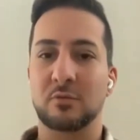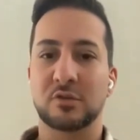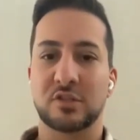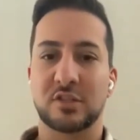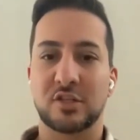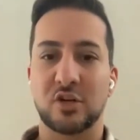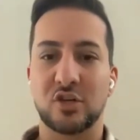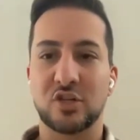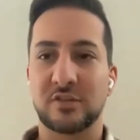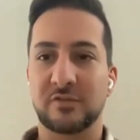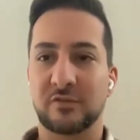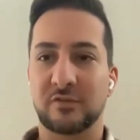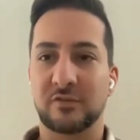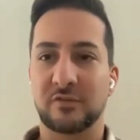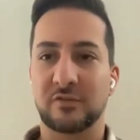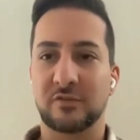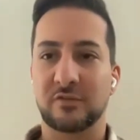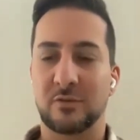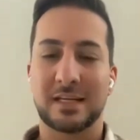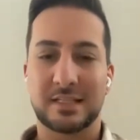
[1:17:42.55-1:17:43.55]
So I was
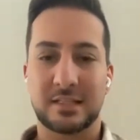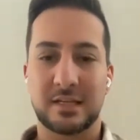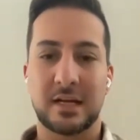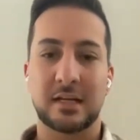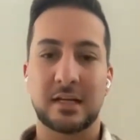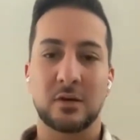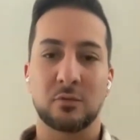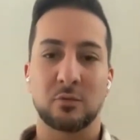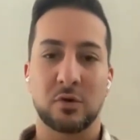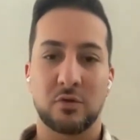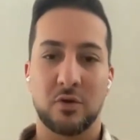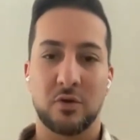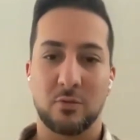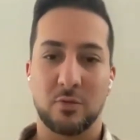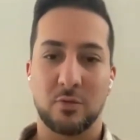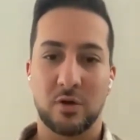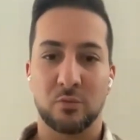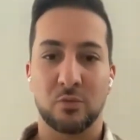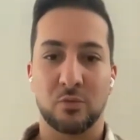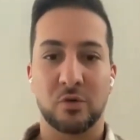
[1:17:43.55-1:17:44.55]
searching for my next
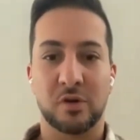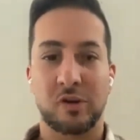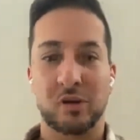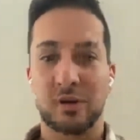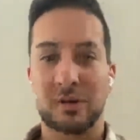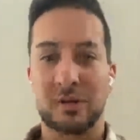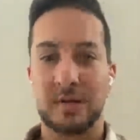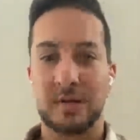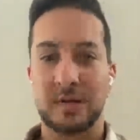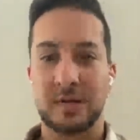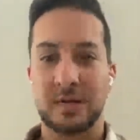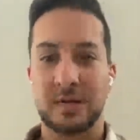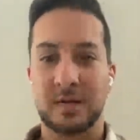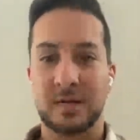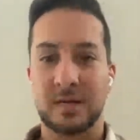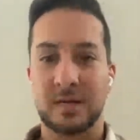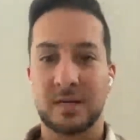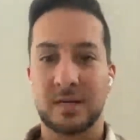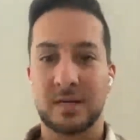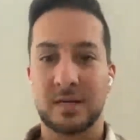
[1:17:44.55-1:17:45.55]
idea. What do I want to work
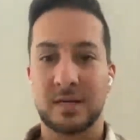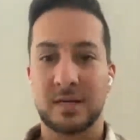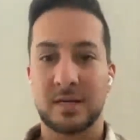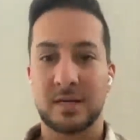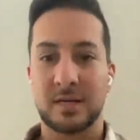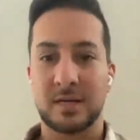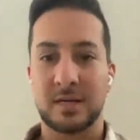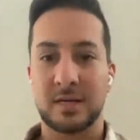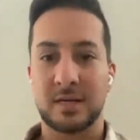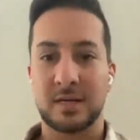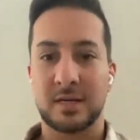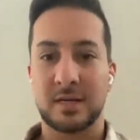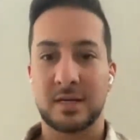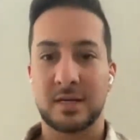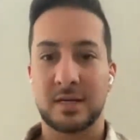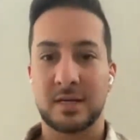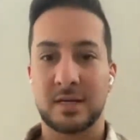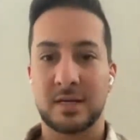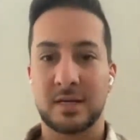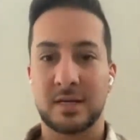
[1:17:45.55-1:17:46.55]
on
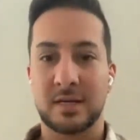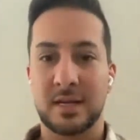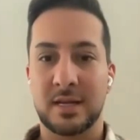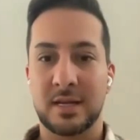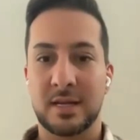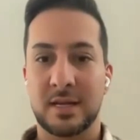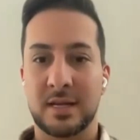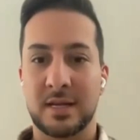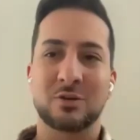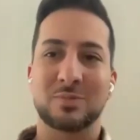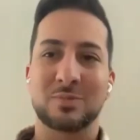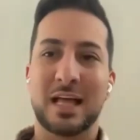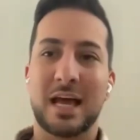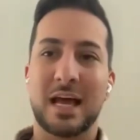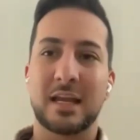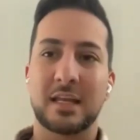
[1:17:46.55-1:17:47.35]
next?